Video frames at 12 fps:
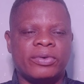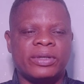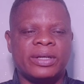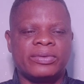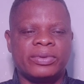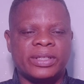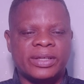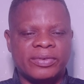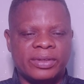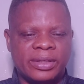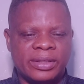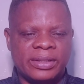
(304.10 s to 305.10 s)
for
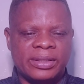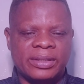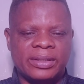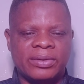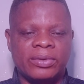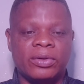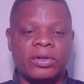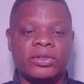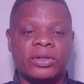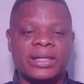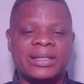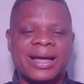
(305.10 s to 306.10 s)
127 days. Goodluck
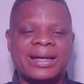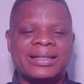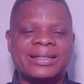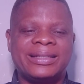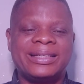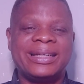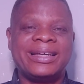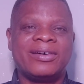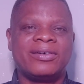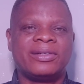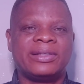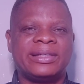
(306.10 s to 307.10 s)
Jonathan,
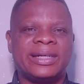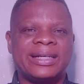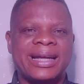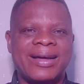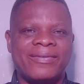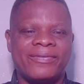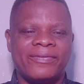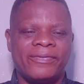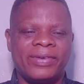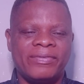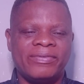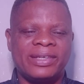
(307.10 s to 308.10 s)

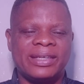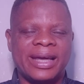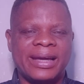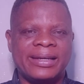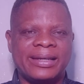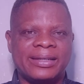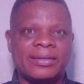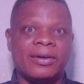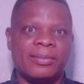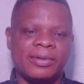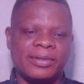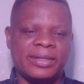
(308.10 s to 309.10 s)
359 days,
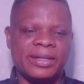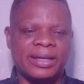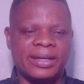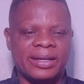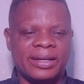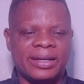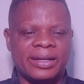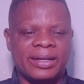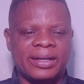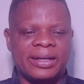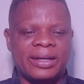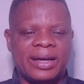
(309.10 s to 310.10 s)
almost a year.
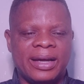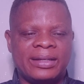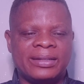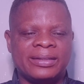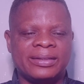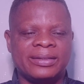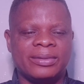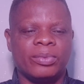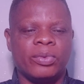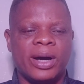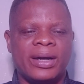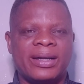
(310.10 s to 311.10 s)
And
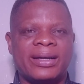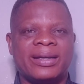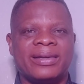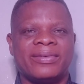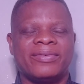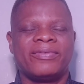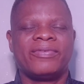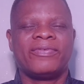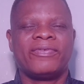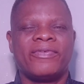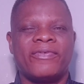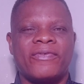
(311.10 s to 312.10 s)
Buhari,
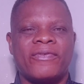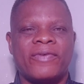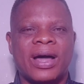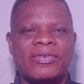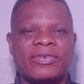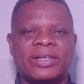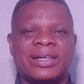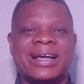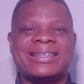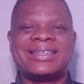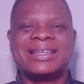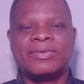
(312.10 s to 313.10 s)

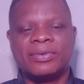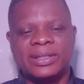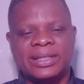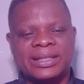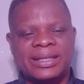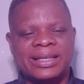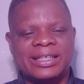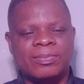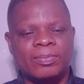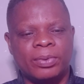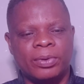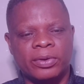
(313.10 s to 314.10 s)
570 days
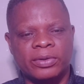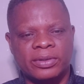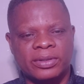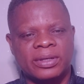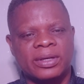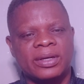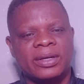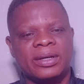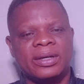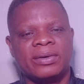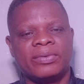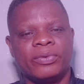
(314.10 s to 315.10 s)
plus.
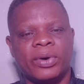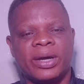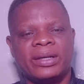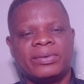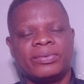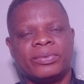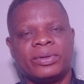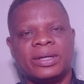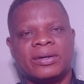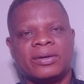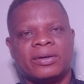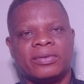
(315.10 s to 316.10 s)
When would
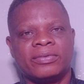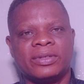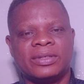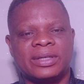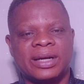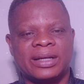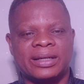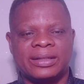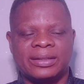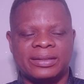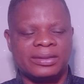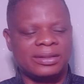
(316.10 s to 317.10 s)
they call off this strike?
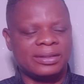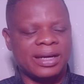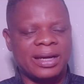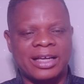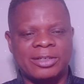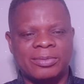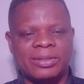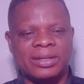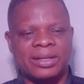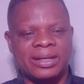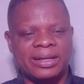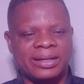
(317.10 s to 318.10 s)
The strike has been
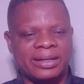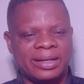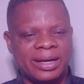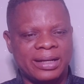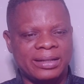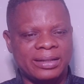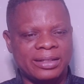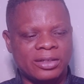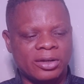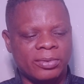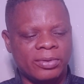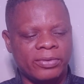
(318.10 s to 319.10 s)
lingering and it's
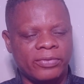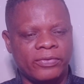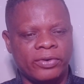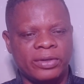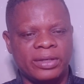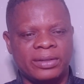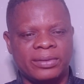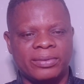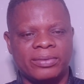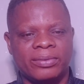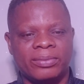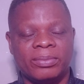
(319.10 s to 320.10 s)
not been funny.
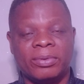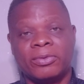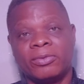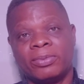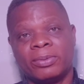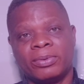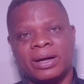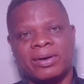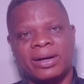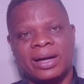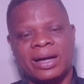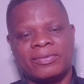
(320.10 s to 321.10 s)

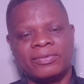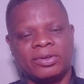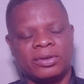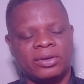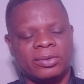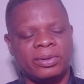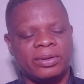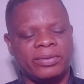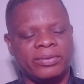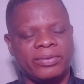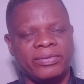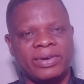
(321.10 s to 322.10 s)
People have not
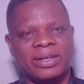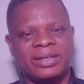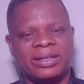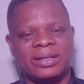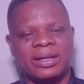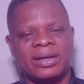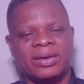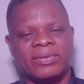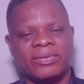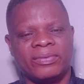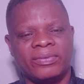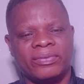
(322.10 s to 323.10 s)
been finding it
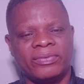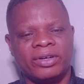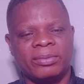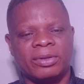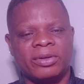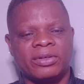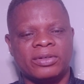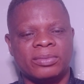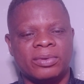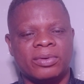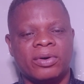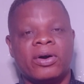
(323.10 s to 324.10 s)
funny because
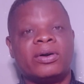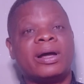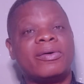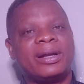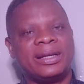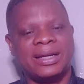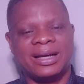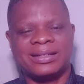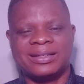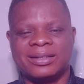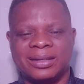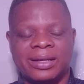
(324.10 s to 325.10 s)
all our
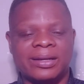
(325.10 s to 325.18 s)
leaders,